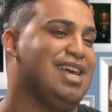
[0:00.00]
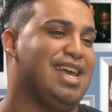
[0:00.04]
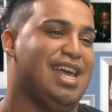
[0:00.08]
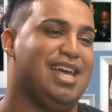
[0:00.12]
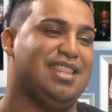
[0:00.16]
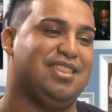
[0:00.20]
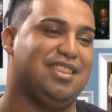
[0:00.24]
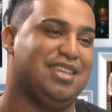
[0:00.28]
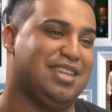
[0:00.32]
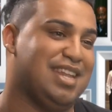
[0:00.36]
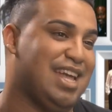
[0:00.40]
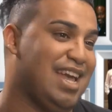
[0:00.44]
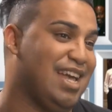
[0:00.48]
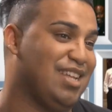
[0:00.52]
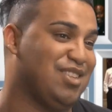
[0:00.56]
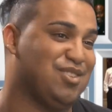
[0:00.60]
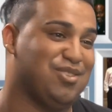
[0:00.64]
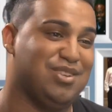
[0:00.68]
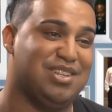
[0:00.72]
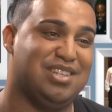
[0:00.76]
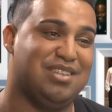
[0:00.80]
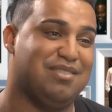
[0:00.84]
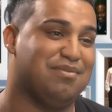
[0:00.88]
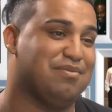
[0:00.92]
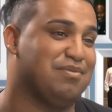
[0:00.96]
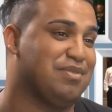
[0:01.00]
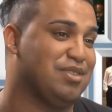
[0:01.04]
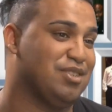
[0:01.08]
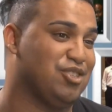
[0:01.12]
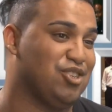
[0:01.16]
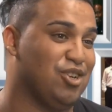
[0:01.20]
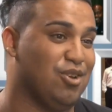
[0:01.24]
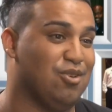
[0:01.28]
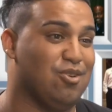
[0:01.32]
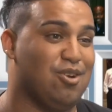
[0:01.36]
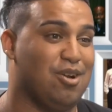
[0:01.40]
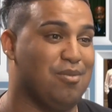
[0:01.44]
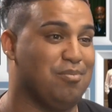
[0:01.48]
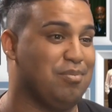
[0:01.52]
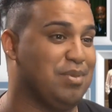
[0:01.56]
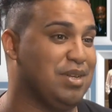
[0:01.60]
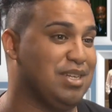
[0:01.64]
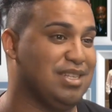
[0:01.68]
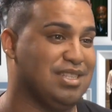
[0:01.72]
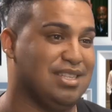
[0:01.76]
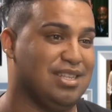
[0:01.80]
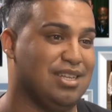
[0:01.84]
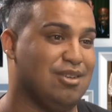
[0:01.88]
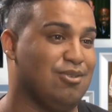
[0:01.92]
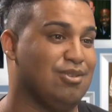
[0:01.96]
And then I had to leave the show
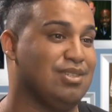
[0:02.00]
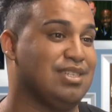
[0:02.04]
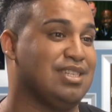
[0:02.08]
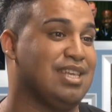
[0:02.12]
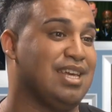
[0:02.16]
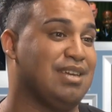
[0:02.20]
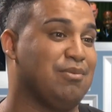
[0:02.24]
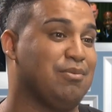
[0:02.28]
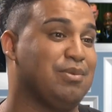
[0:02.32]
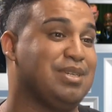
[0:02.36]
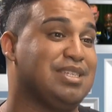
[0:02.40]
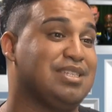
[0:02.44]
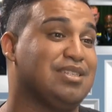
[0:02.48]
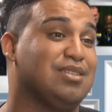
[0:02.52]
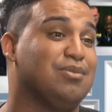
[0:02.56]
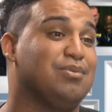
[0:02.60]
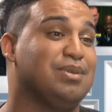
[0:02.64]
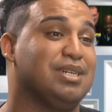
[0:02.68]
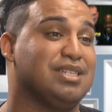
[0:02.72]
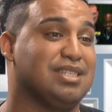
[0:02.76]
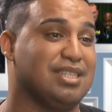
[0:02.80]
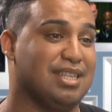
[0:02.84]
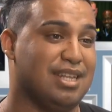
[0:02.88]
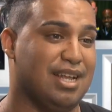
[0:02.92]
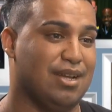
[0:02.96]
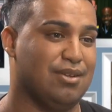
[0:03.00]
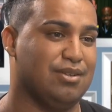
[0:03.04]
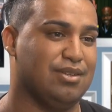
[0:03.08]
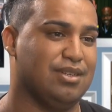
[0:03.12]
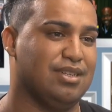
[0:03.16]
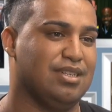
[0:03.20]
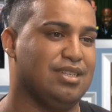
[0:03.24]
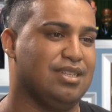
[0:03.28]
completely because we still worked around it.